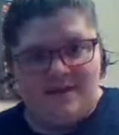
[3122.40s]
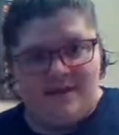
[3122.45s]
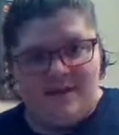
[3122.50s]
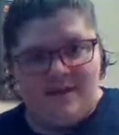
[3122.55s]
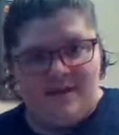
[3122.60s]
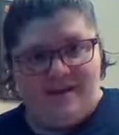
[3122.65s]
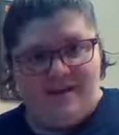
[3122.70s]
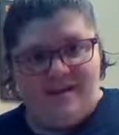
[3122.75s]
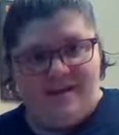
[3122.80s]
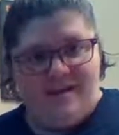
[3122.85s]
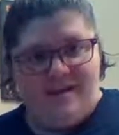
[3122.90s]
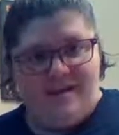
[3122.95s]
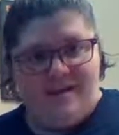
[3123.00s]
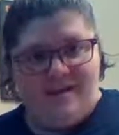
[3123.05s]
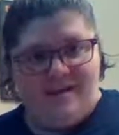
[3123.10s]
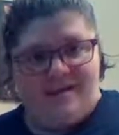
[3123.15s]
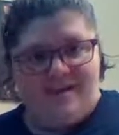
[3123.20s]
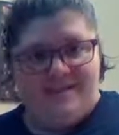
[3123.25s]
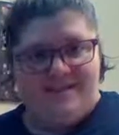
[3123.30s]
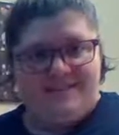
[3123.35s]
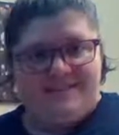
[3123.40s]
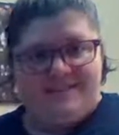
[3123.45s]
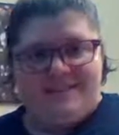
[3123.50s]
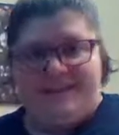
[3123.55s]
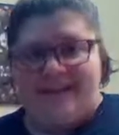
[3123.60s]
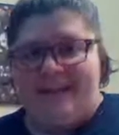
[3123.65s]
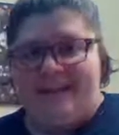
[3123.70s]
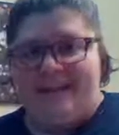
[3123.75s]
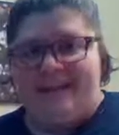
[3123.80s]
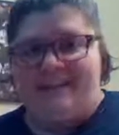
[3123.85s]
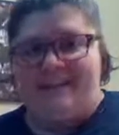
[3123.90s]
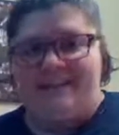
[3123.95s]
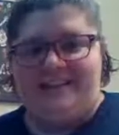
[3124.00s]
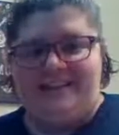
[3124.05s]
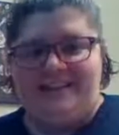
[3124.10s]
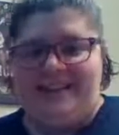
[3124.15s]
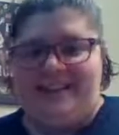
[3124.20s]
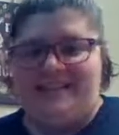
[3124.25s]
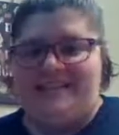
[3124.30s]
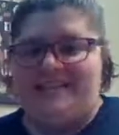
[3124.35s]
Oh, take a
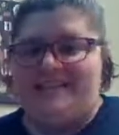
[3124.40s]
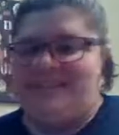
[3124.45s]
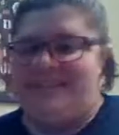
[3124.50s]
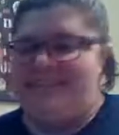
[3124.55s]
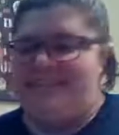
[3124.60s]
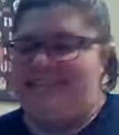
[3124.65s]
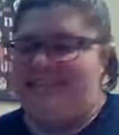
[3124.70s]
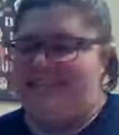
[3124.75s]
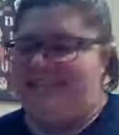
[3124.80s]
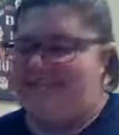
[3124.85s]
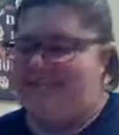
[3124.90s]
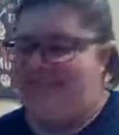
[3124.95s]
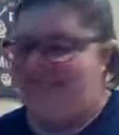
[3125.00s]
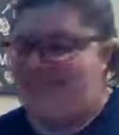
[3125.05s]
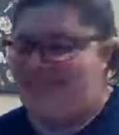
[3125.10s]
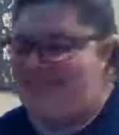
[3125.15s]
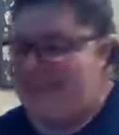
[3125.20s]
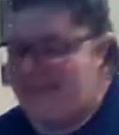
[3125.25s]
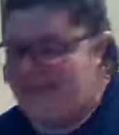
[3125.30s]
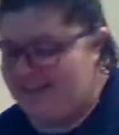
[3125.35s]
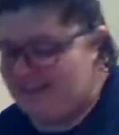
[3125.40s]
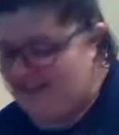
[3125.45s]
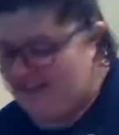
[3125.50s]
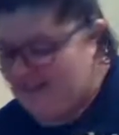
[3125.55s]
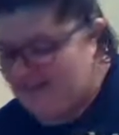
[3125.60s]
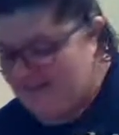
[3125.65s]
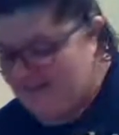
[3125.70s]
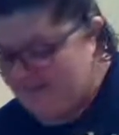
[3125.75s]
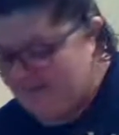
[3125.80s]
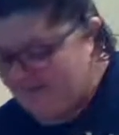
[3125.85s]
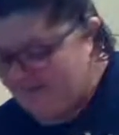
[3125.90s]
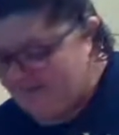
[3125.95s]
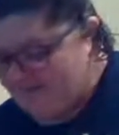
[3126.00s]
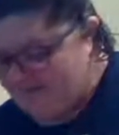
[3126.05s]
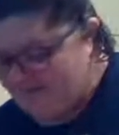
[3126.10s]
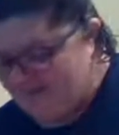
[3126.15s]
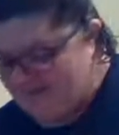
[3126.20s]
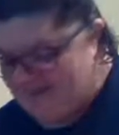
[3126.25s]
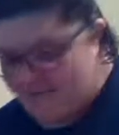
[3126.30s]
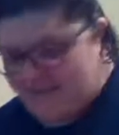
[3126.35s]
look at this.
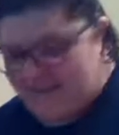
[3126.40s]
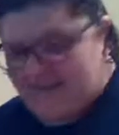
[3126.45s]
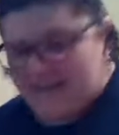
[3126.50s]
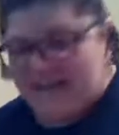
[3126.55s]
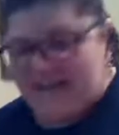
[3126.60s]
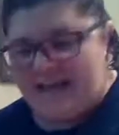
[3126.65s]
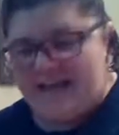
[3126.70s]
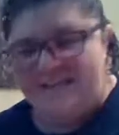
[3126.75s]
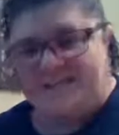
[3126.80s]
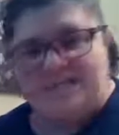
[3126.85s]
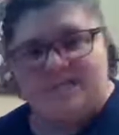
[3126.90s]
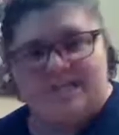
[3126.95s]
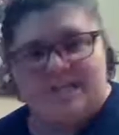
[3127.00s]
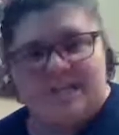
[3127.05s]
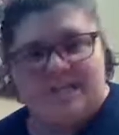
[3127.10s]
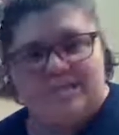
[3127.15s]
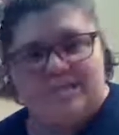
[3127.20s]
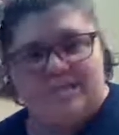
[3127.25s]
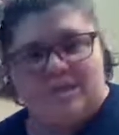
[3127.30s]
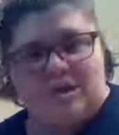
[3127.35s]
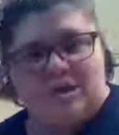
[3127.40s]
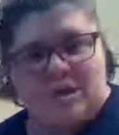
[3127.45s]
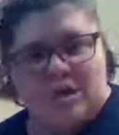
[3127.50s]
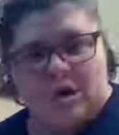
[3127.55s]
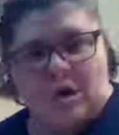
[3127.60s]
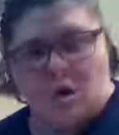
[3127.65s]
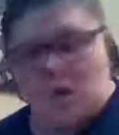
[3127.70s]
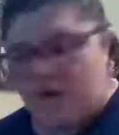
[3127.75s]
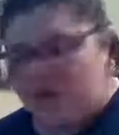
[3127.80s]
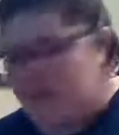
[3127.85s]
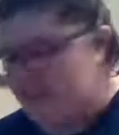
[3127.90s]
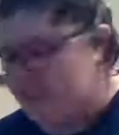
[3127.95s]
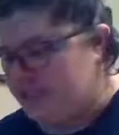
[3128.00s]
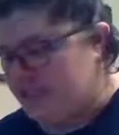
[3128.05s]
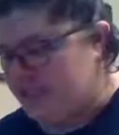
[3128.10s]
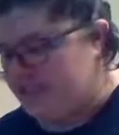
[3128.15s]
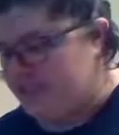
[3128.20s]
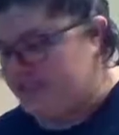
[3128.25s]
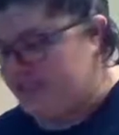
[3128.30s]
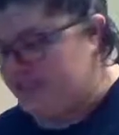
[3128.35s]
Isn't that just
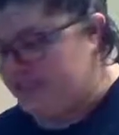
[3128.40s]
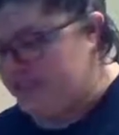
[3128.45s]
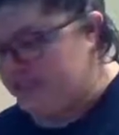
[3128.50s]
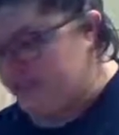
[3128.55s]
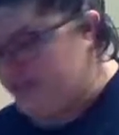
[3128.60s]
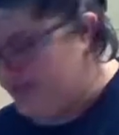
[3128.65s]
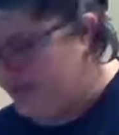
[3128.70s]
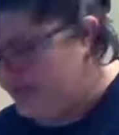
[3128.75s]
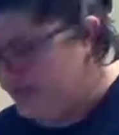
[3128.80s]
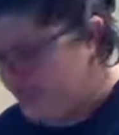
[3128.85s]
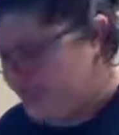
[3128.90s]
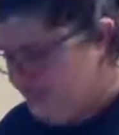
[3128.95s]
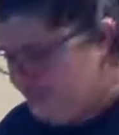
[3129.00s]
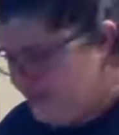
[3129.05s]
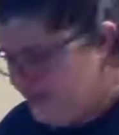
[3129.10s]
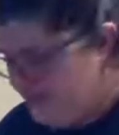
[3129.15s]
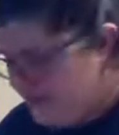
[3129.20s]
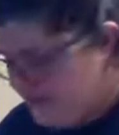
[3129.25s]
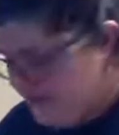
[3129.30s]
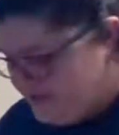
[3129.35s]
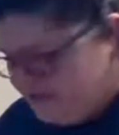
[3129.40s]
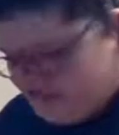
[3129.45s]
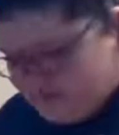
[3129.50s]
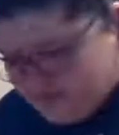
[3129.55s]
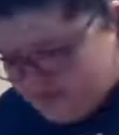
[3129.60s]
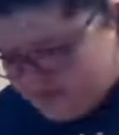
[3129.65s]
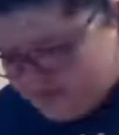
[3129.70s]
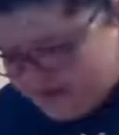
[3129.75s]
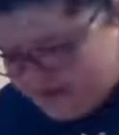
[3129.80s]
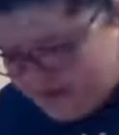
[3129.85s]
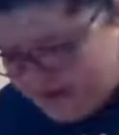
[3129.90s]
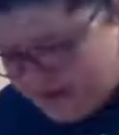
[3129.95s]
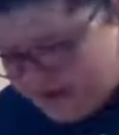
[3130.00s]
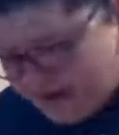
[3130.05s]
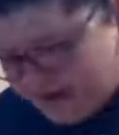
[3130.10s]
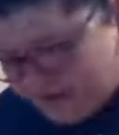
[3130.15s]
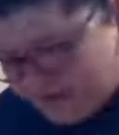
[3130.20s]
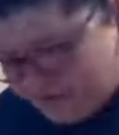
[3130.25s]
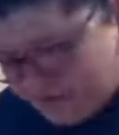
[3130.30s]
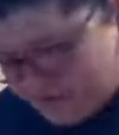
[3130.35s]
gorgeous?
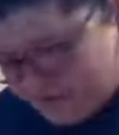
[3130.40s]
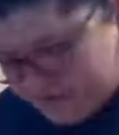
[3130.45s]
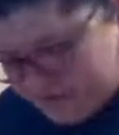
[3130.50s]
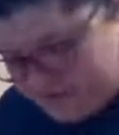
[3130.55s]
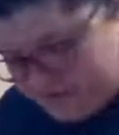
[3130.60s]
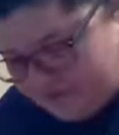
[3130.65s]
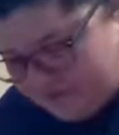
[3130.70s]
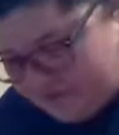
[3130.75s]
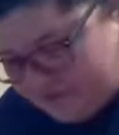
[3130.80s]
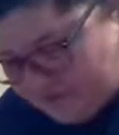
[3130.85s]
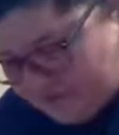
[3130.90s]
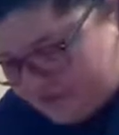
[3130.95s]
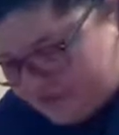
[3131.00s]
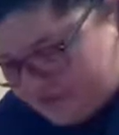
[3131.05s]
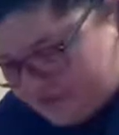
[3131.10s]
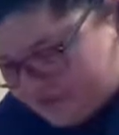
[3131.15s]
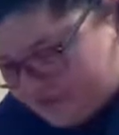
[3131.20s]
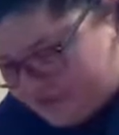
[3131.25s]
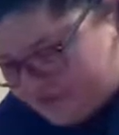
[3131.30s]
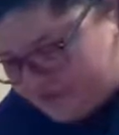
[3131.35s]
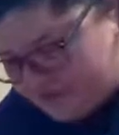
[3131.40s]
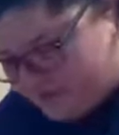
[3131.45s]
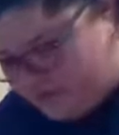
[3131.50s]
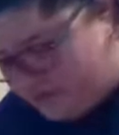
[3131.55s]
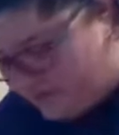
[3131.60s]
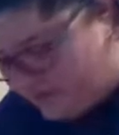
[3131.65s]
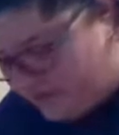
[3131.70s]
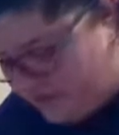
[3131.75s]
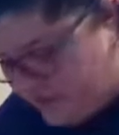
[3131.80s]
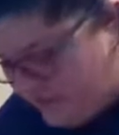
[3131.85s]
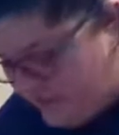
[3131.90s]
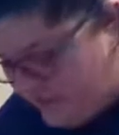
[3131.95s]
Now, I'm always, of course, concerned